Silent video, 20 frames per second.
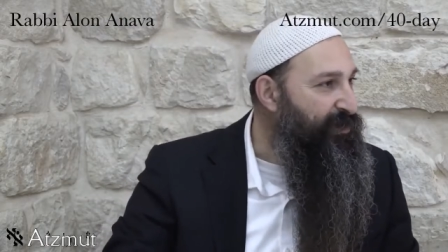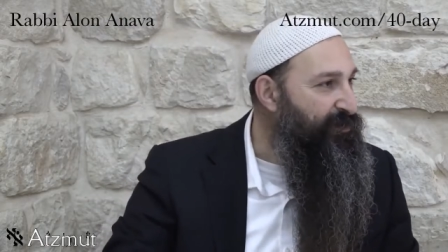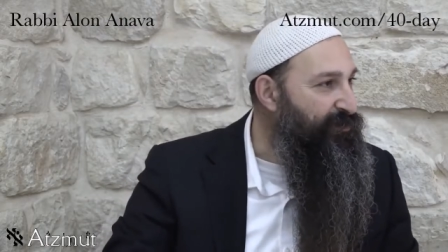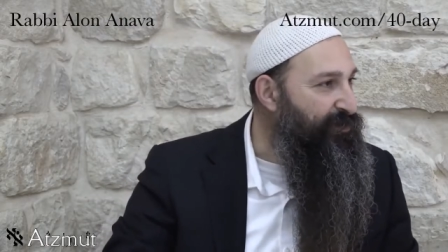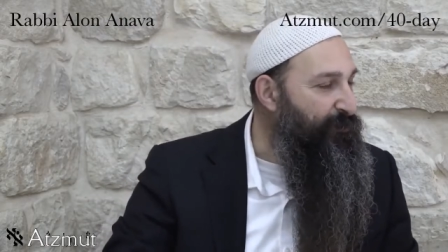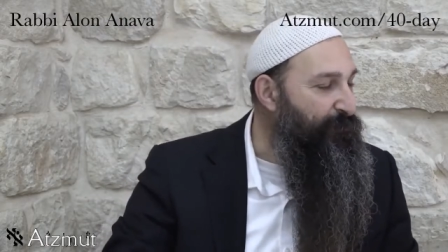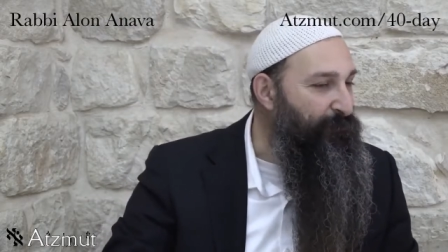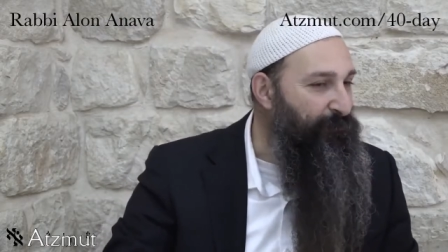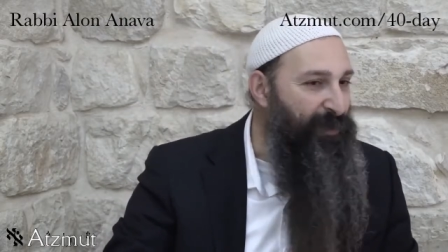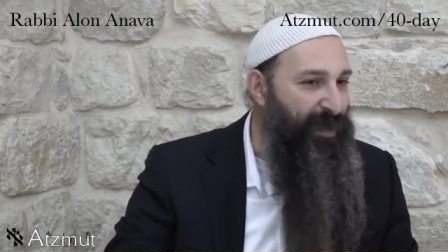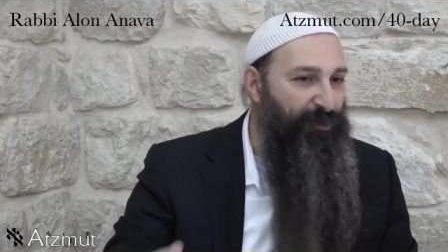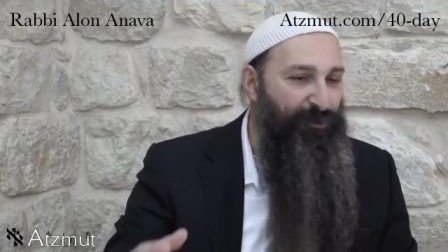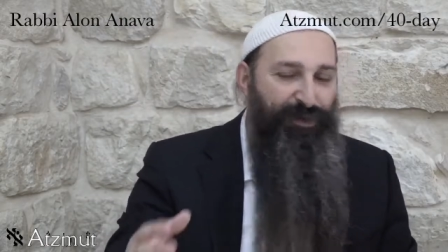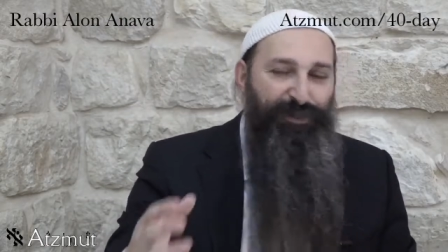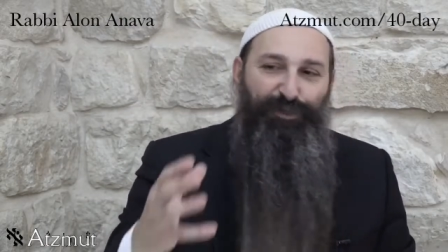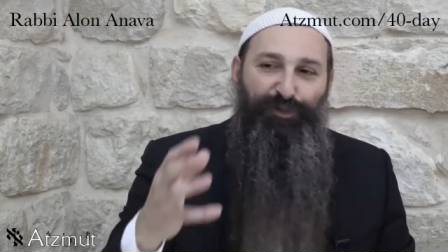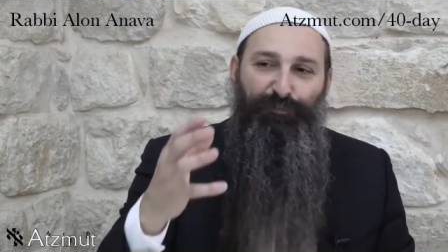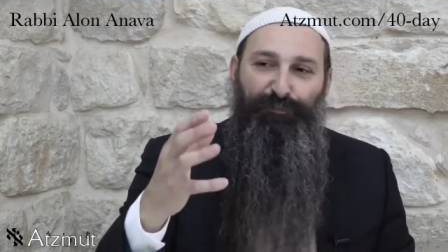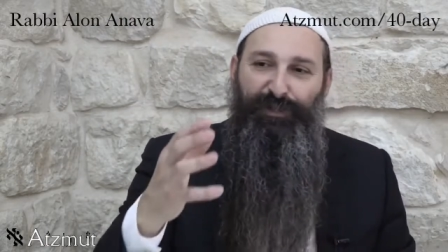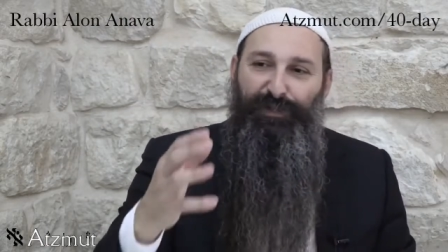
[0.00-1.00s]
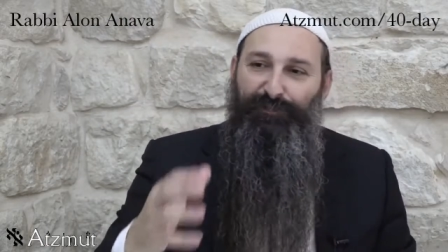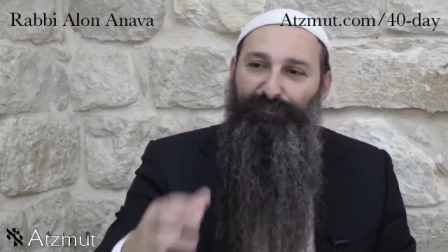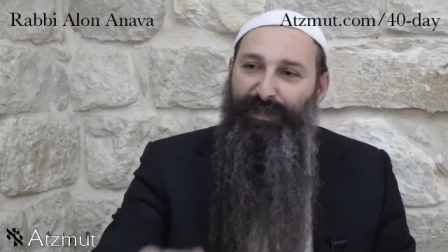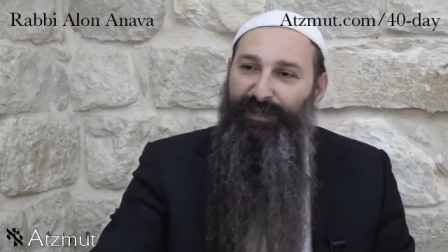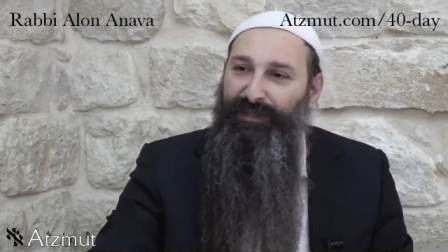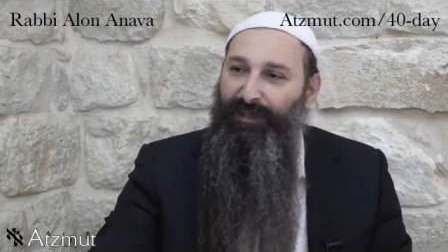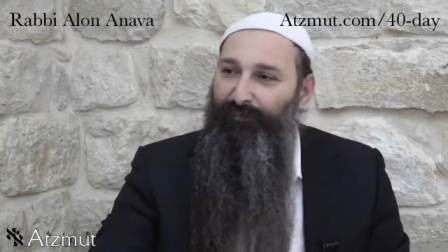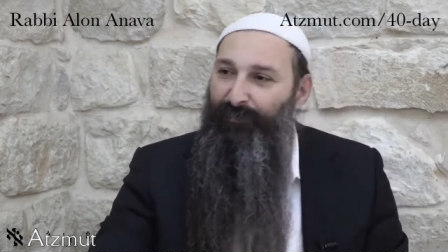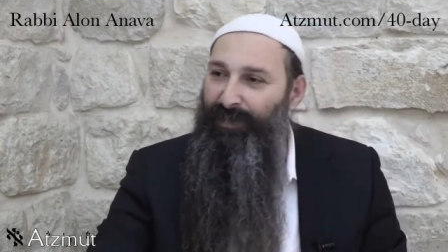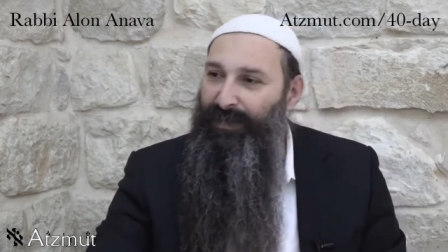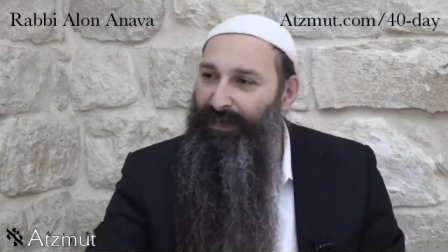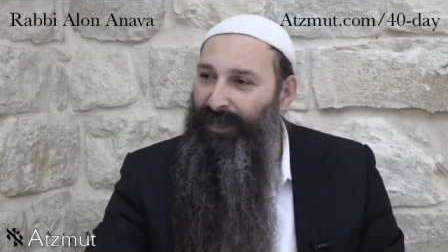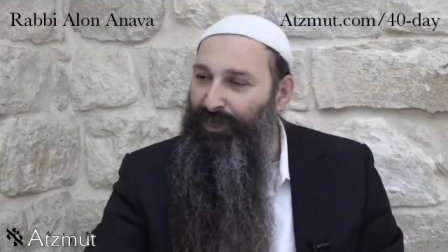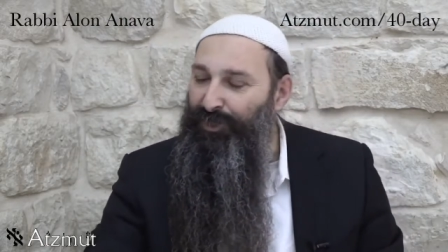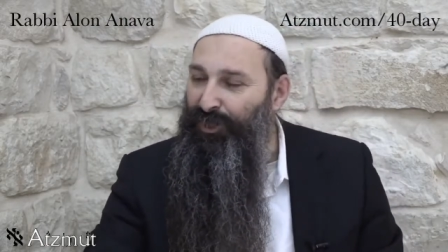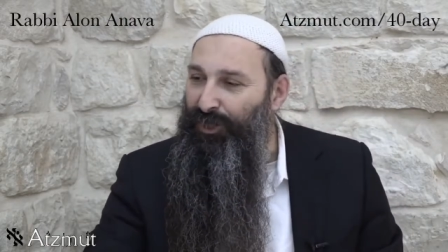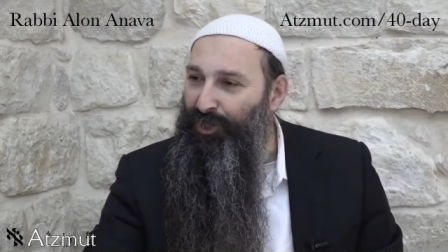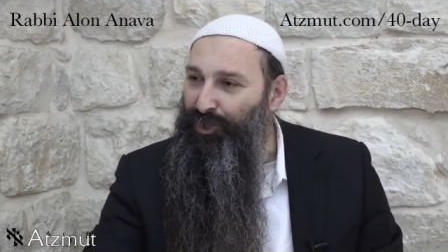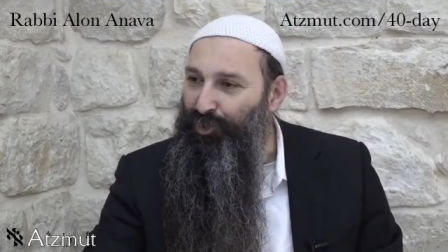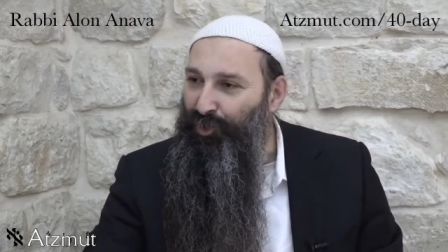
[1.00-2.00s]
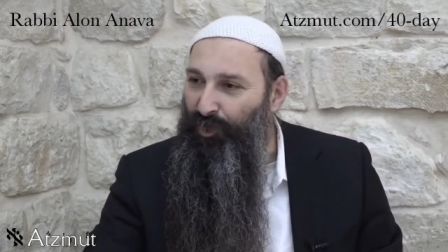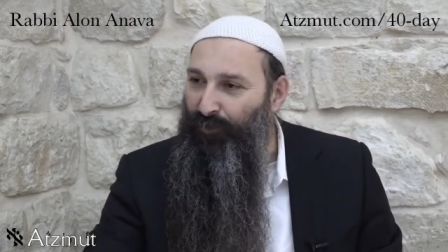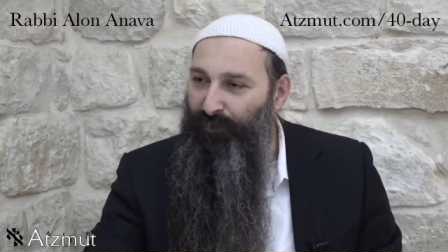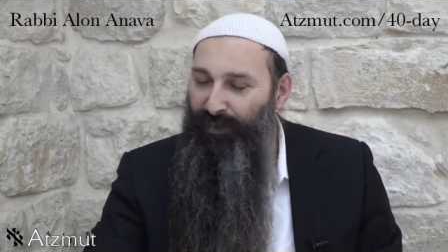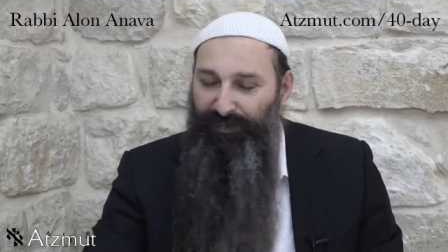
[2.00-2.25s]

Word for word: the merit to build Bet HaMikdash Arishon.